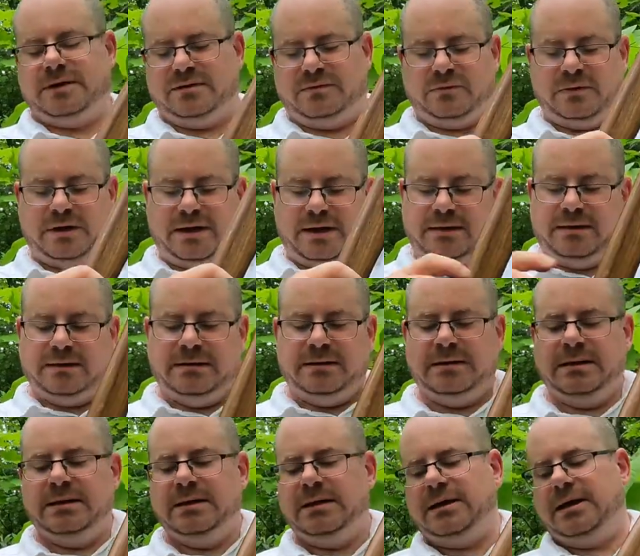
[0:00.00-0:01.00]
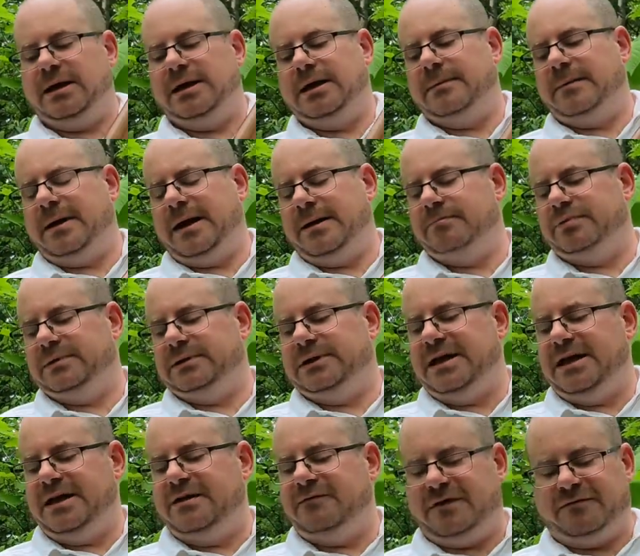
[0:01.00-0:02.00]
by the way. I
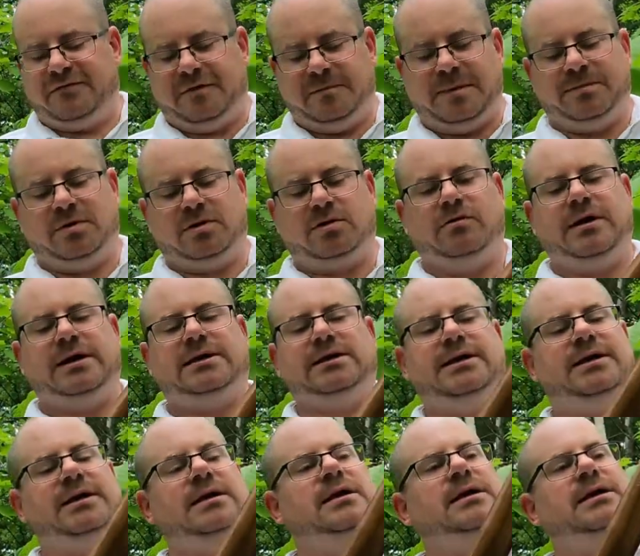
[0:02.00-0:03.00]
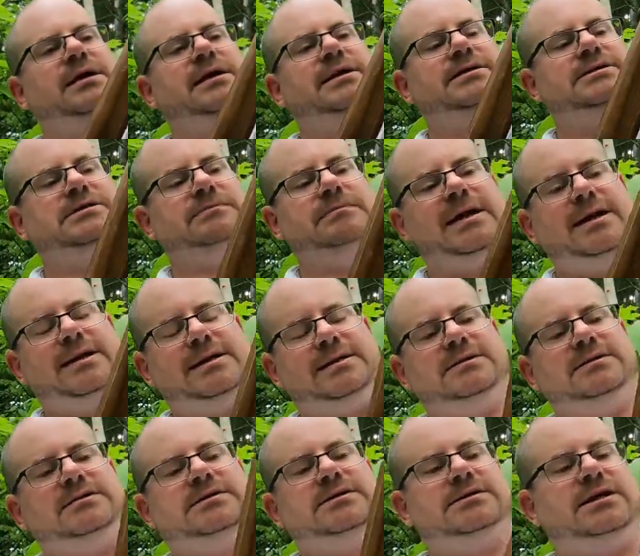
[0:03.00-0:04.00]
believe, if I remember correctly, he's made
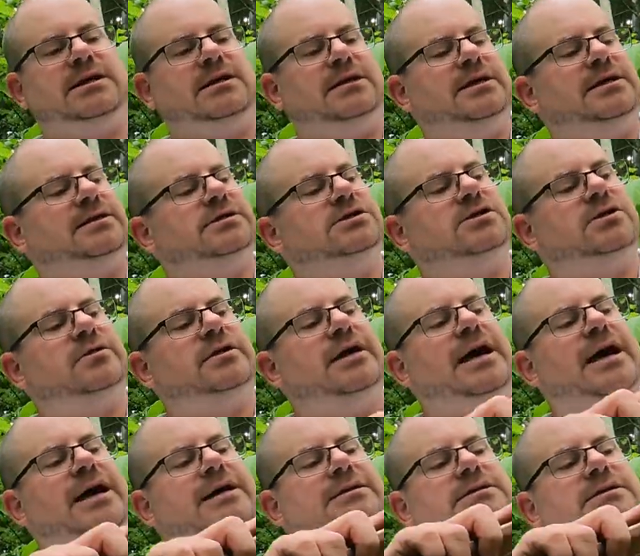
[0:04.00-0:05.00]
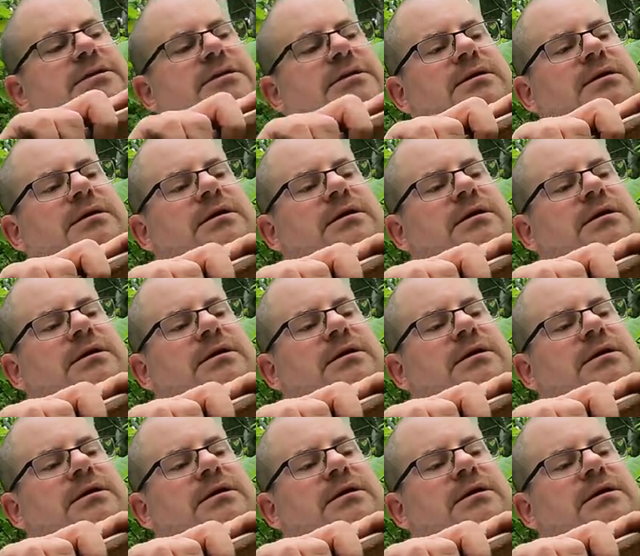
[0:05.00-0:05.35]
it subtly so that